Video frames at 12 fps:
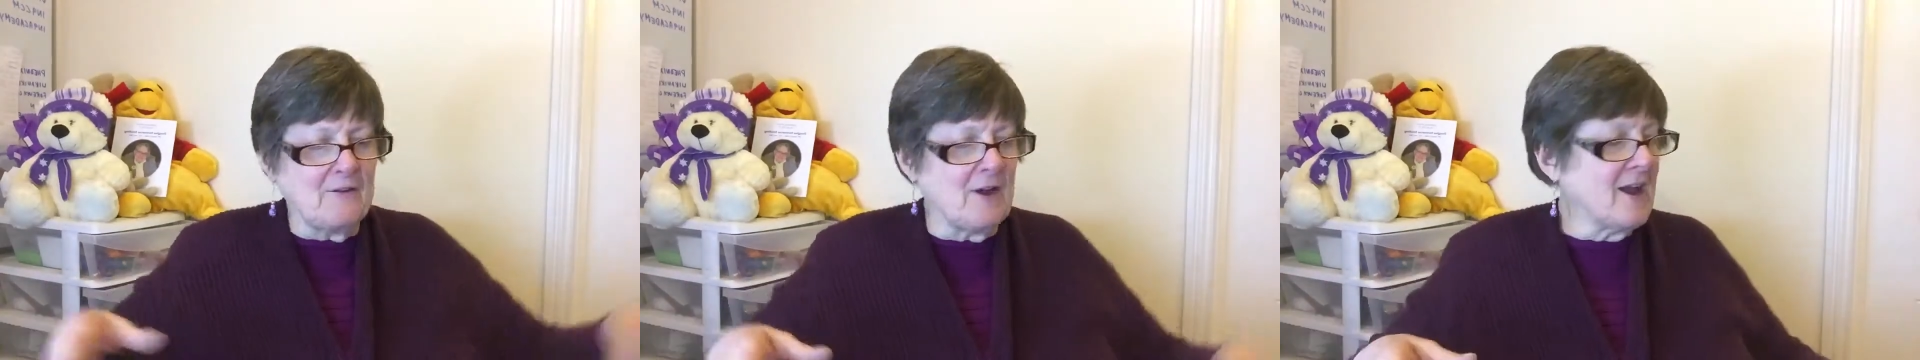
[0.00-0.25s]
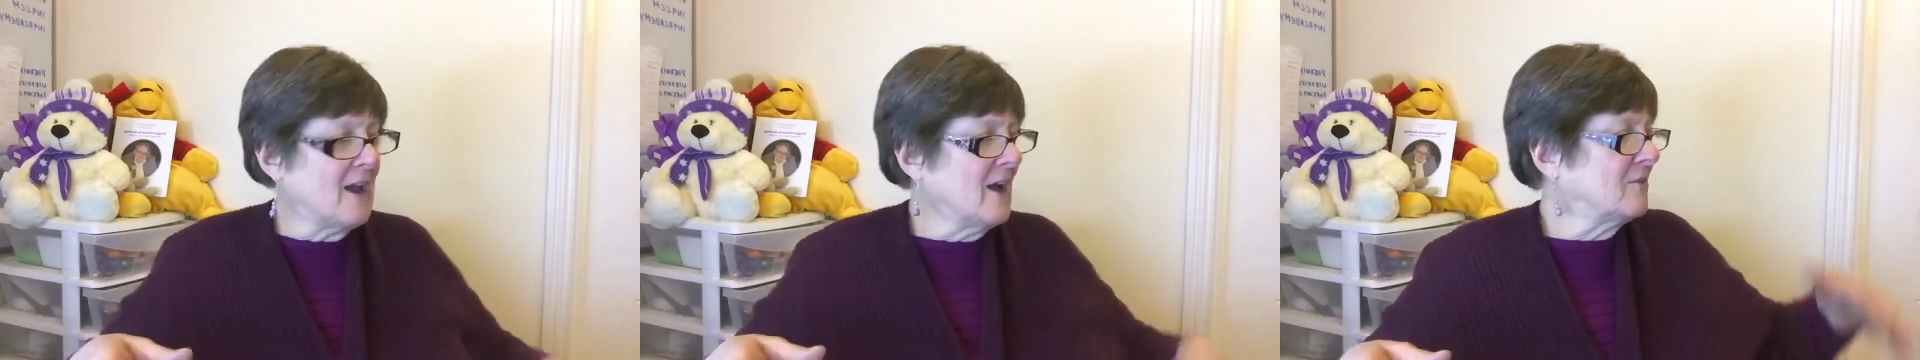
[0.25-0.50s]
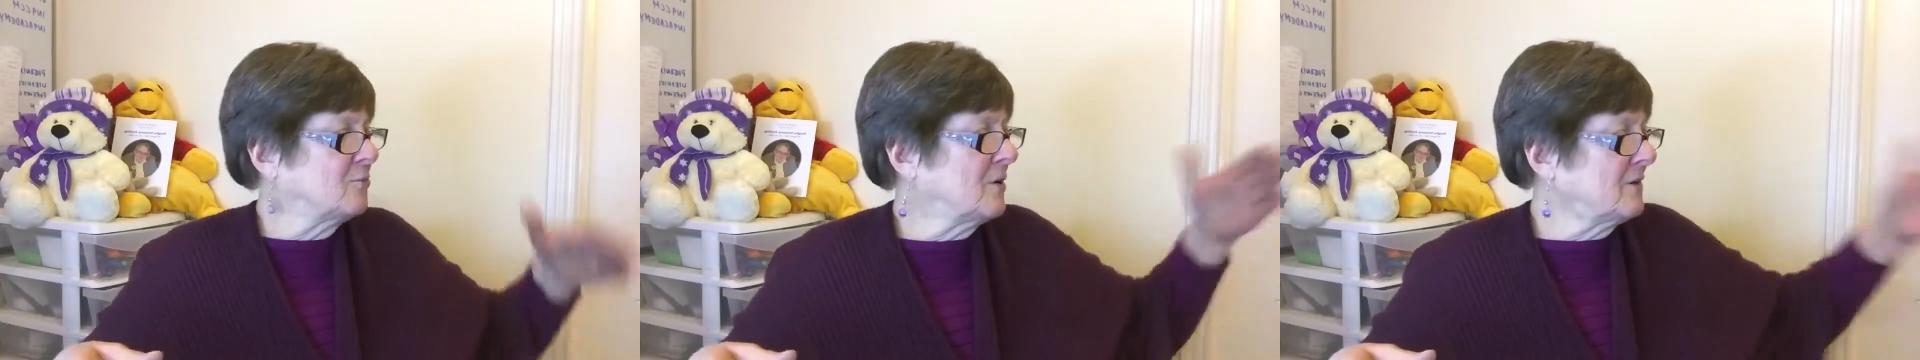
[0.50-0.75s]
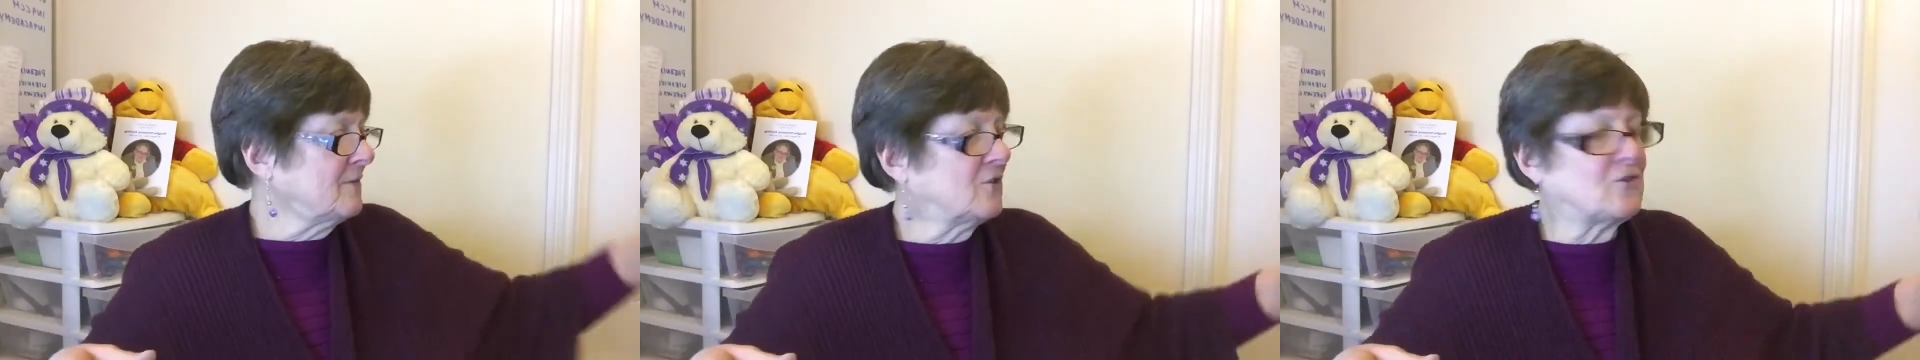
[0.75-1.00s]
I had
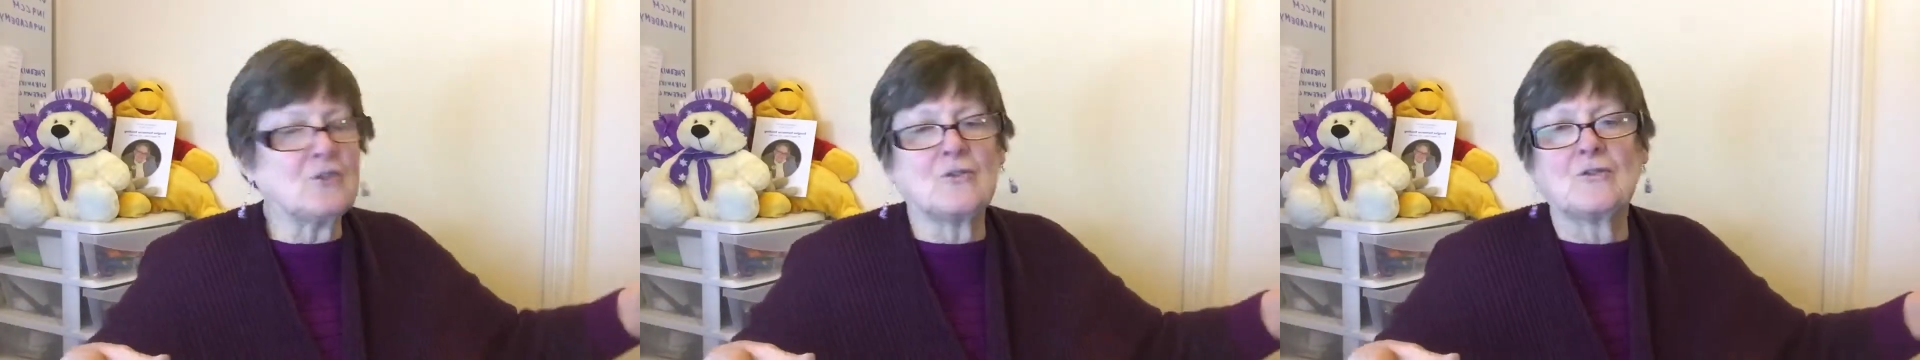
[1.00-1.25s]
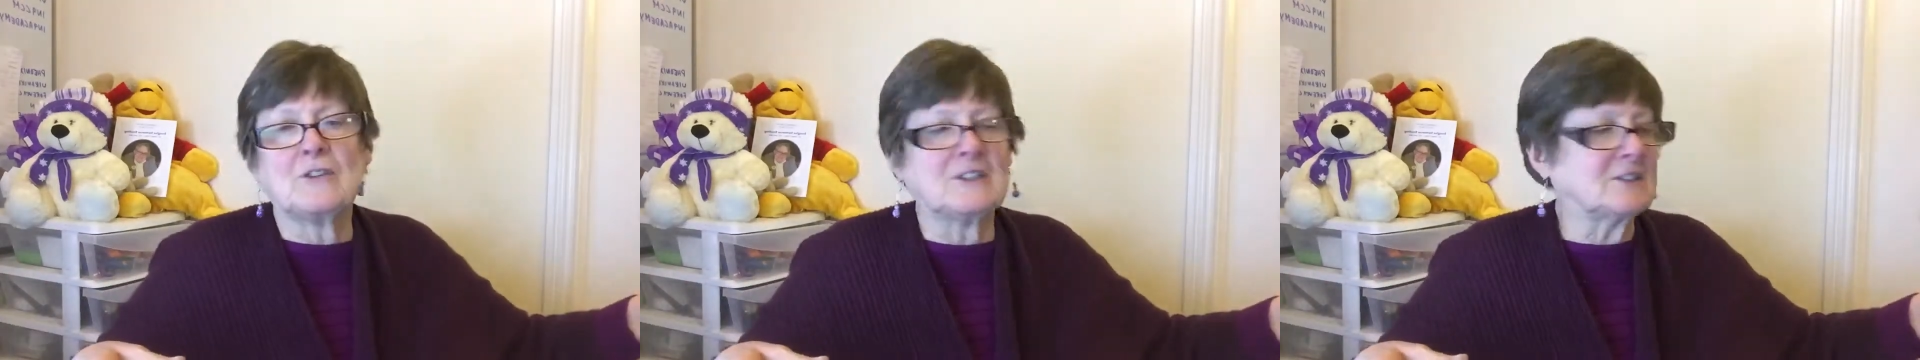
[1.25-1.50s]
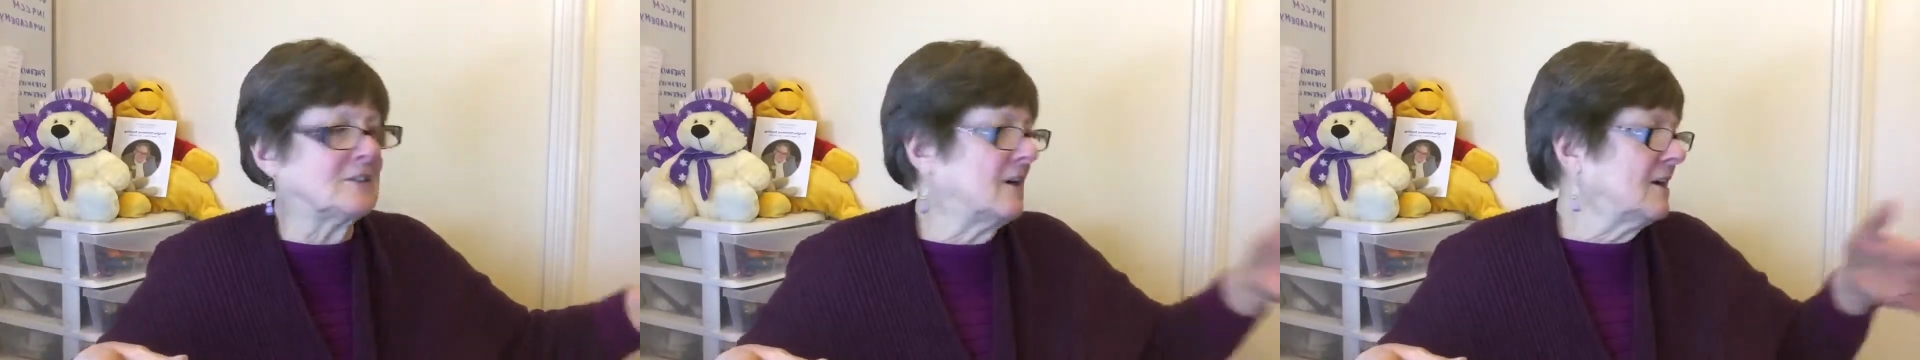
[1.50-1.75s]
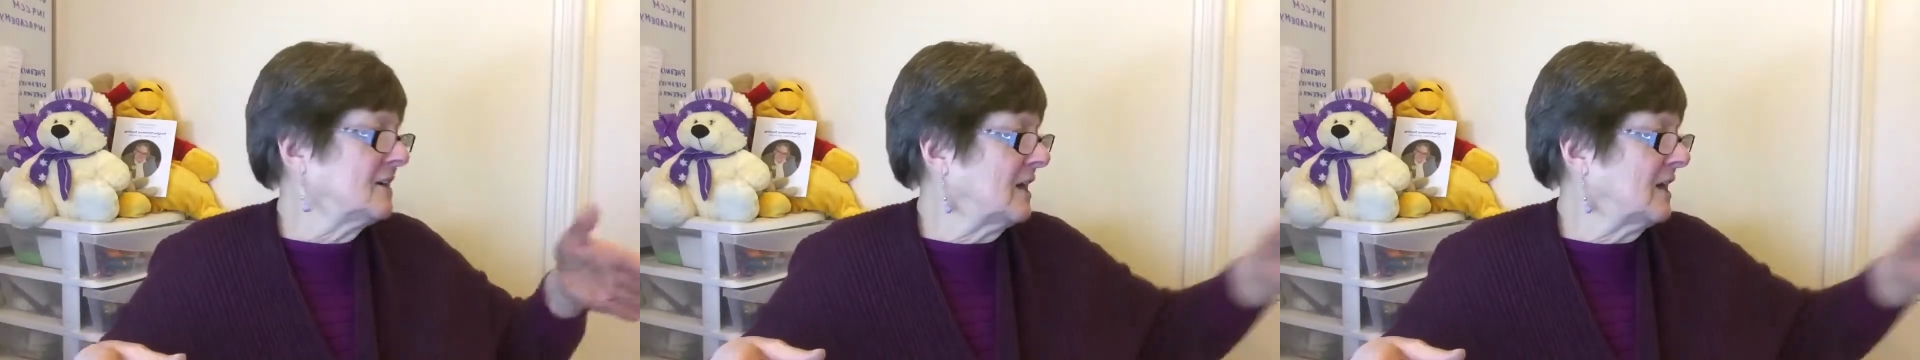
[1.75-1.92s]
one of the children this side